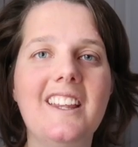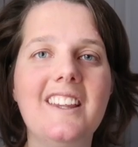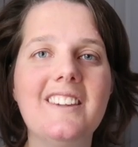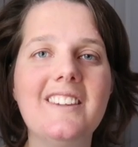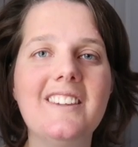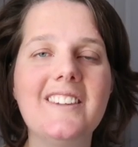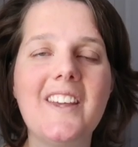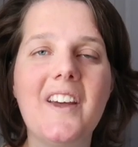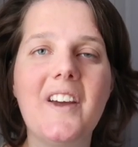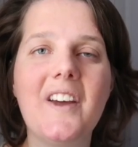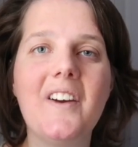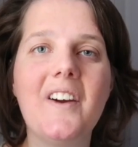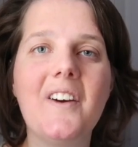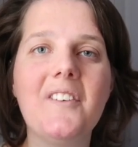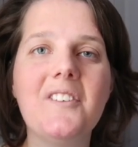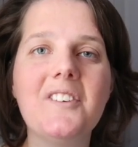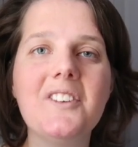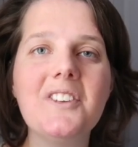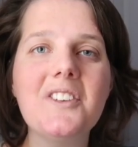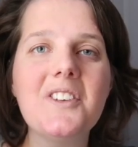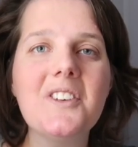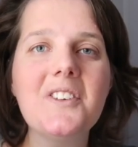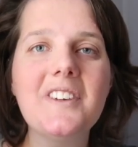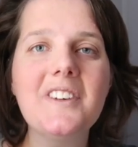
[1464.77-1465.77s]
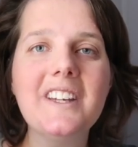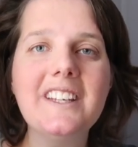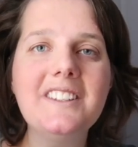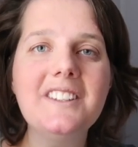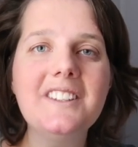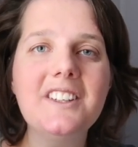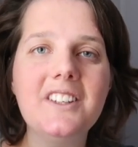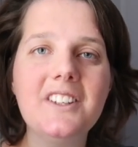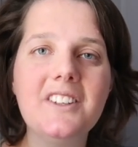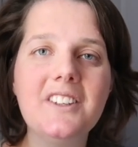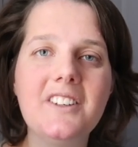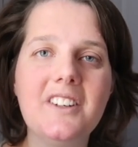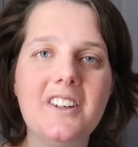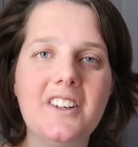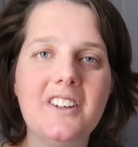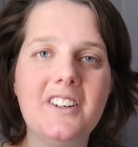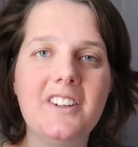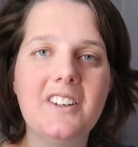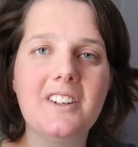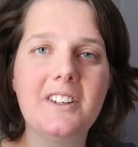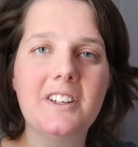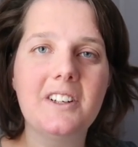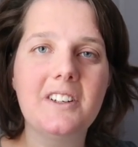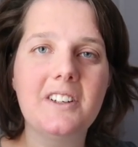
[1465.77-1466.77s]
So I want to wish you
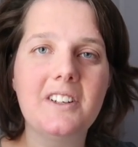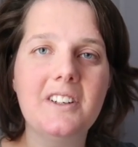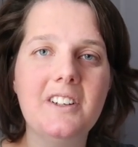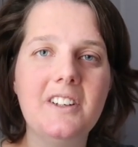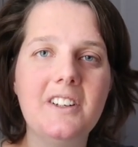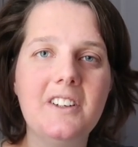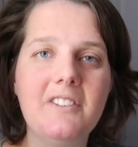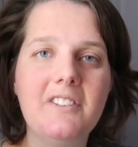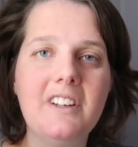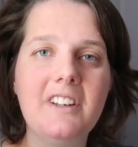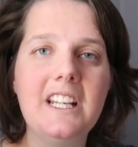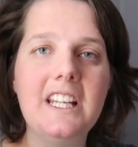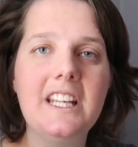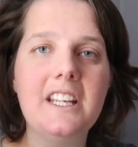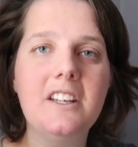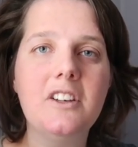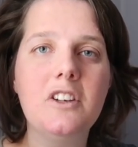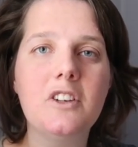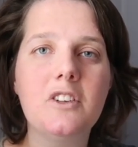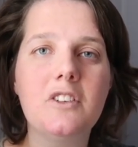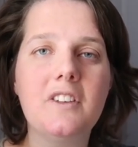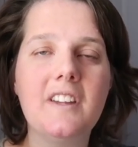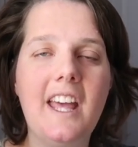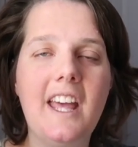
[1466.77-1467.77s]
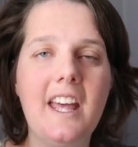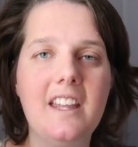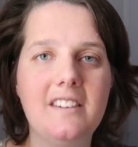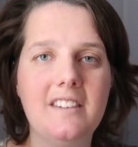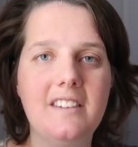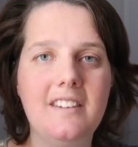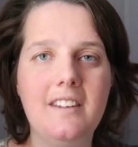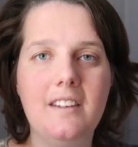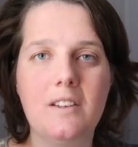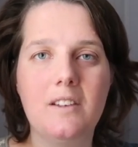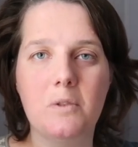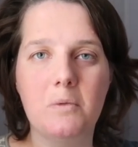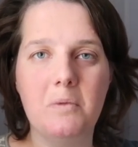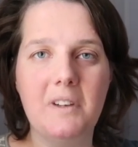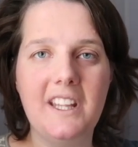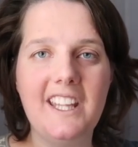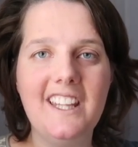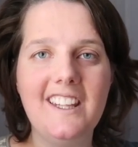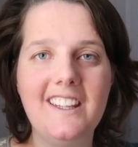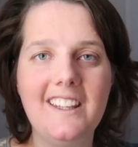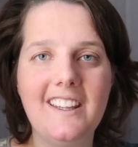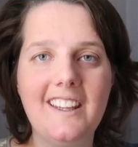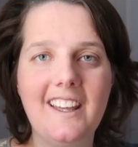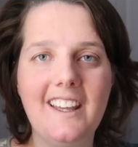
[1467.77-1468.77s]
a really good end to your
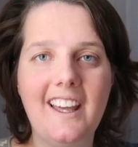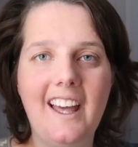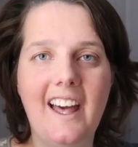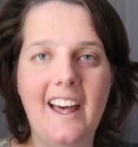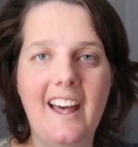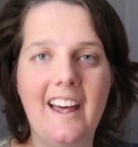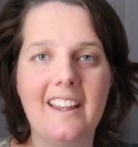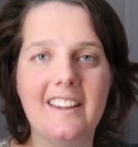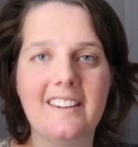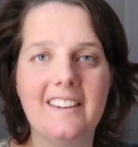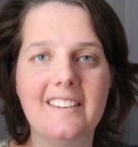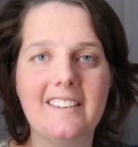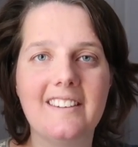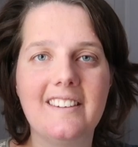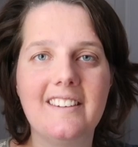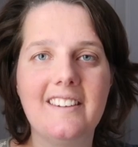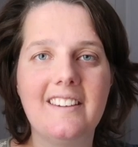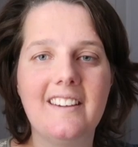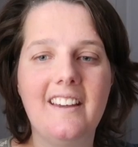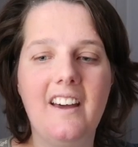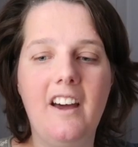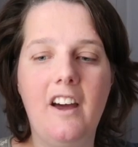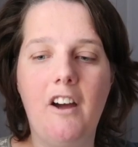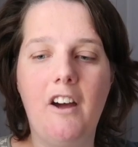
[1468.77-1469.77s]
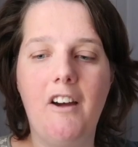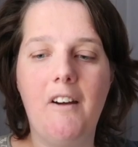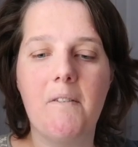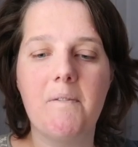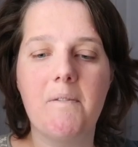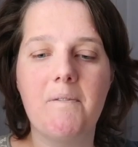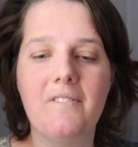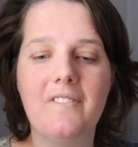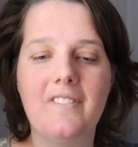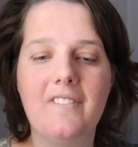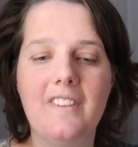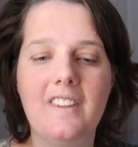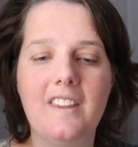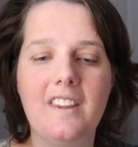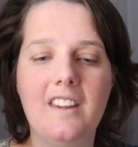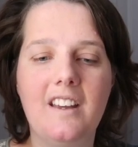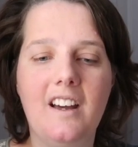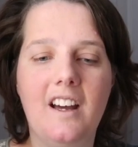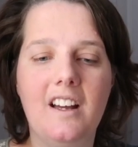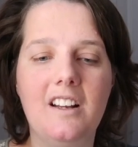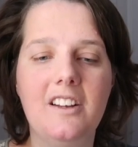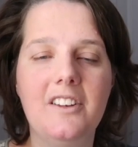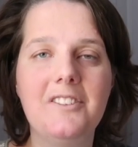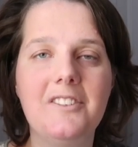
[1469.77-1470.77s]
week, and
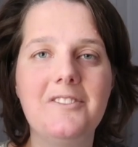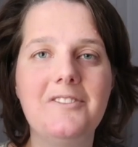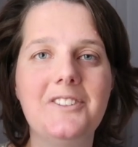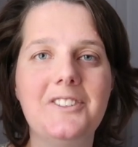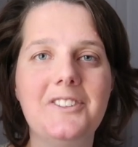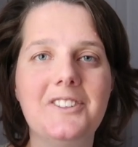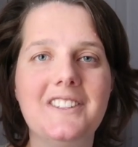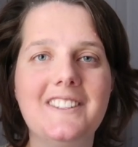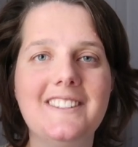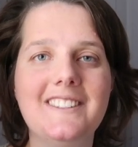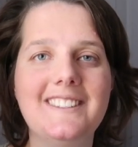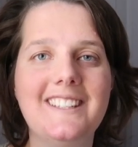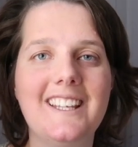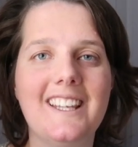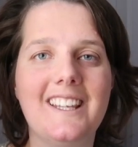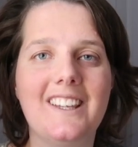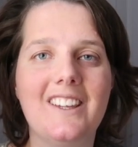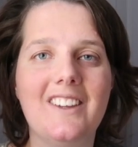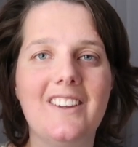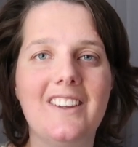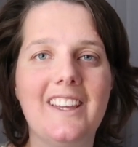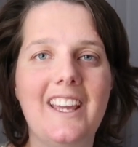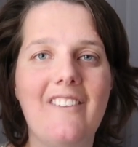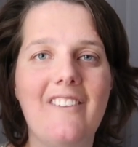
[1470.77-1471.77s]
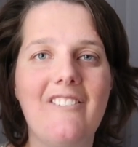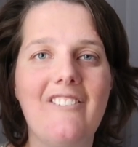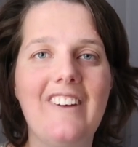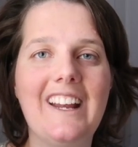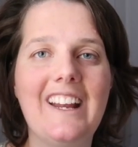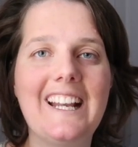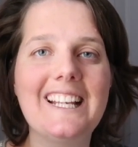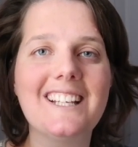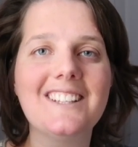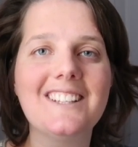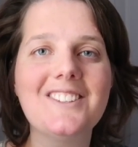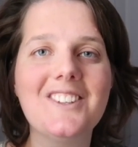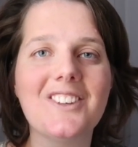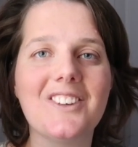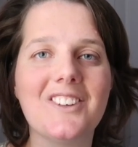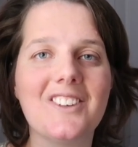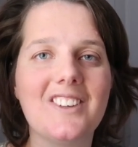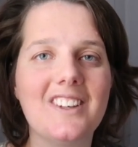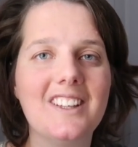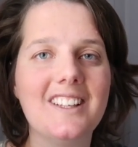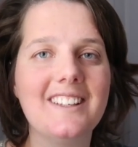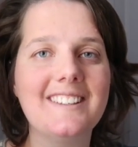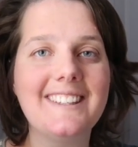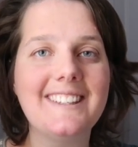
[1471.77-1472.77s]
I look forward to seeing you again really
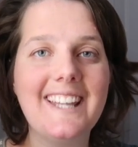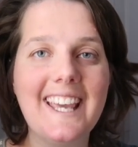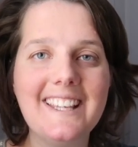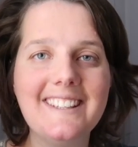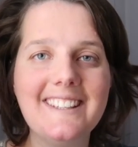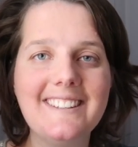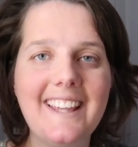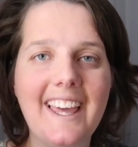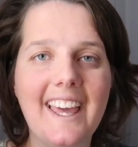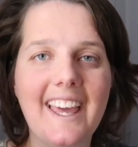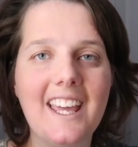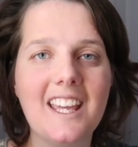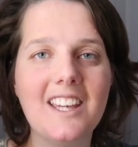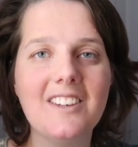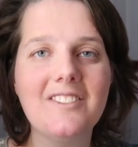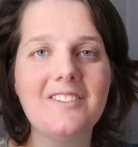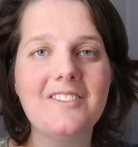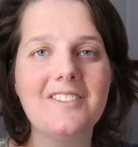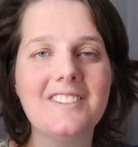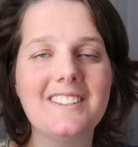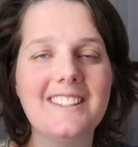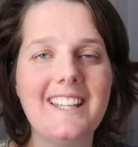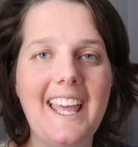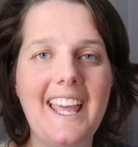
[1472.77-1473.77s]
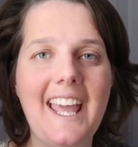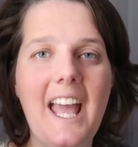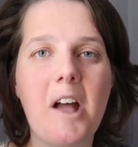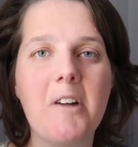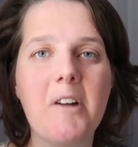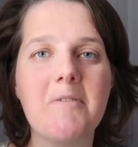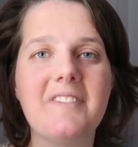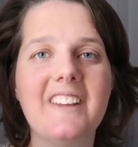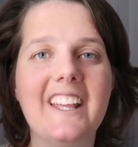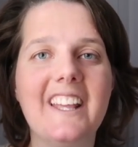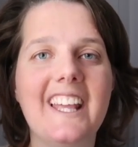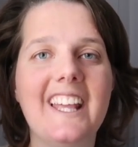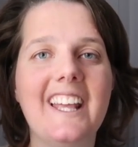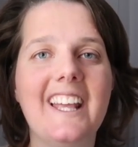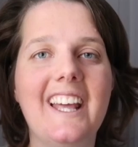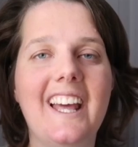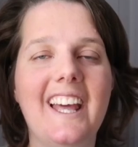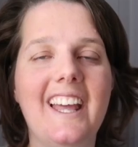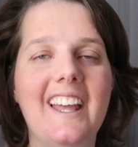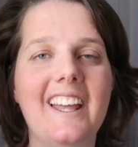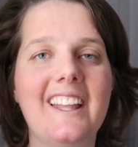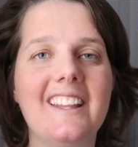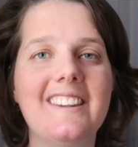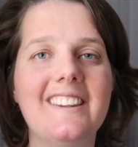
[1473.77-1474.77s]
soon. Stay safe, stay happy,
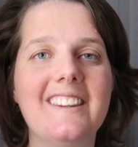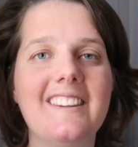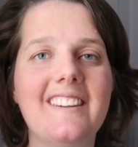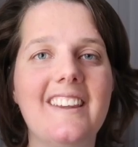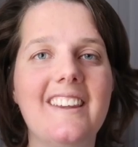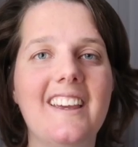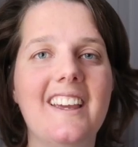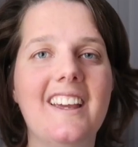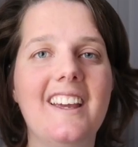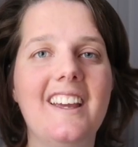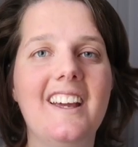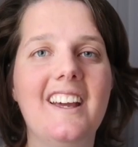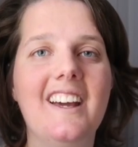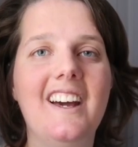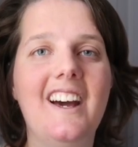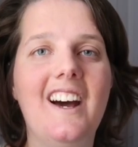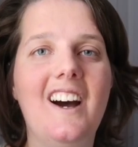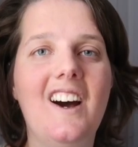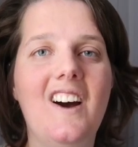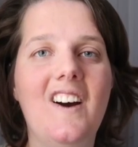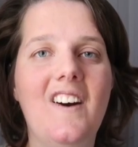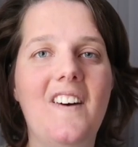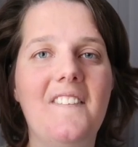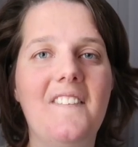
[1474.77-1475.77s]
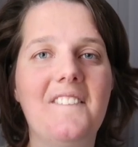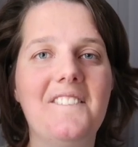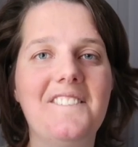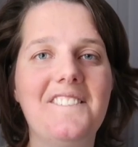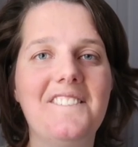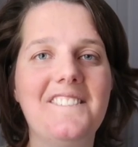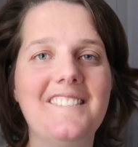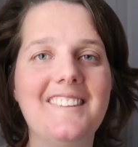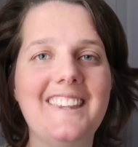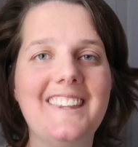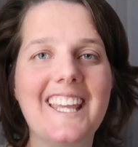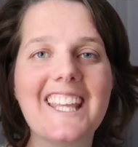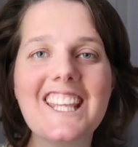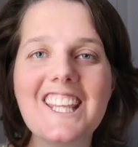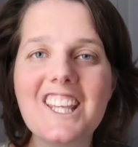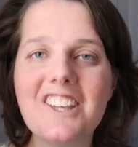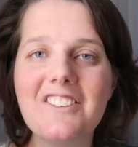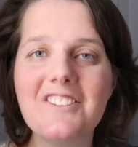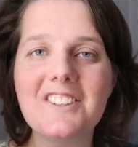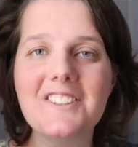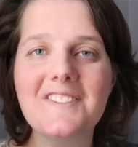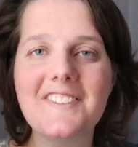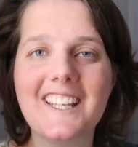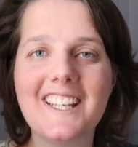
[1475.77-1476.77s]
and thank
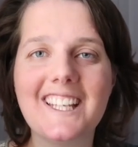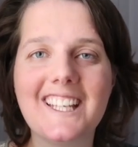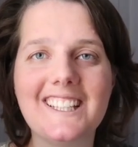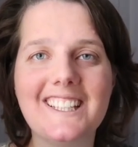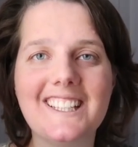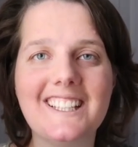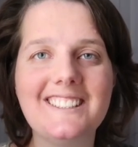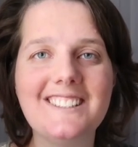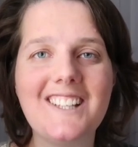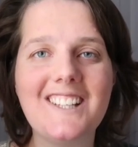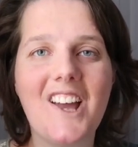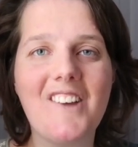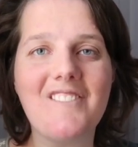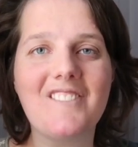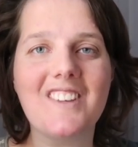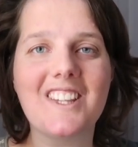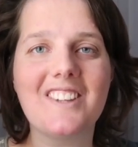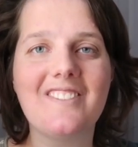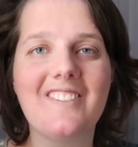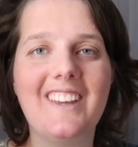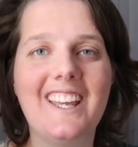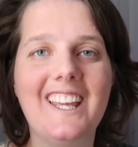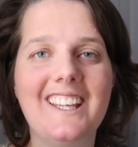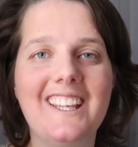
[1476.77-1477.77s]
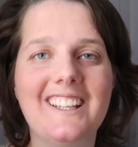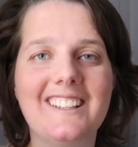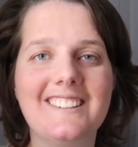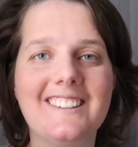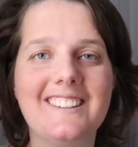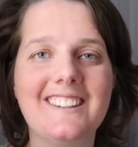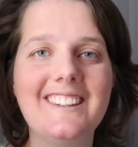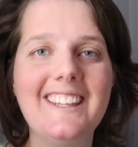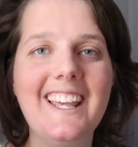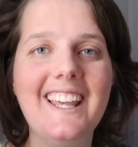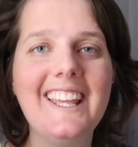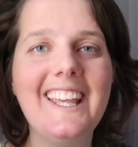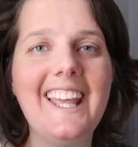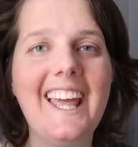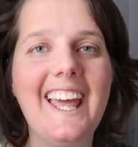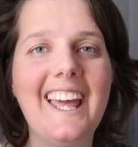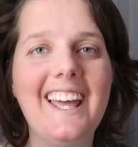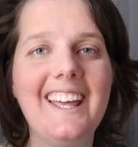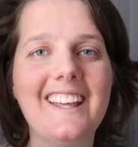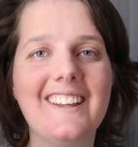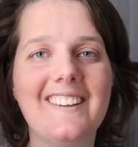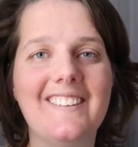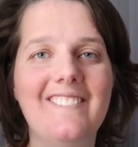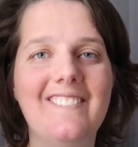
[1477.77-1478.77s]
you for spending this time with me. Take
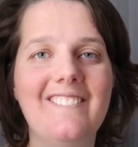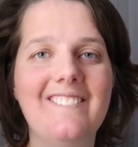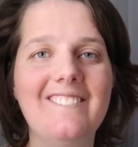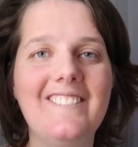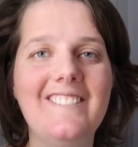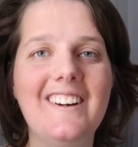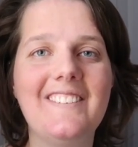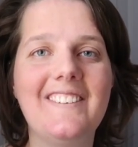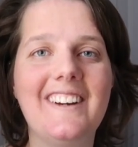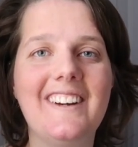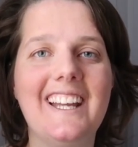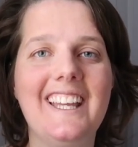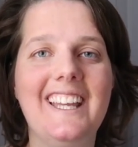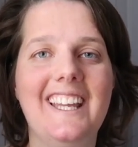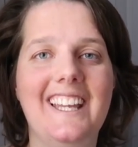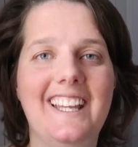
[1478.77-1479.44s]
care. Bye bye.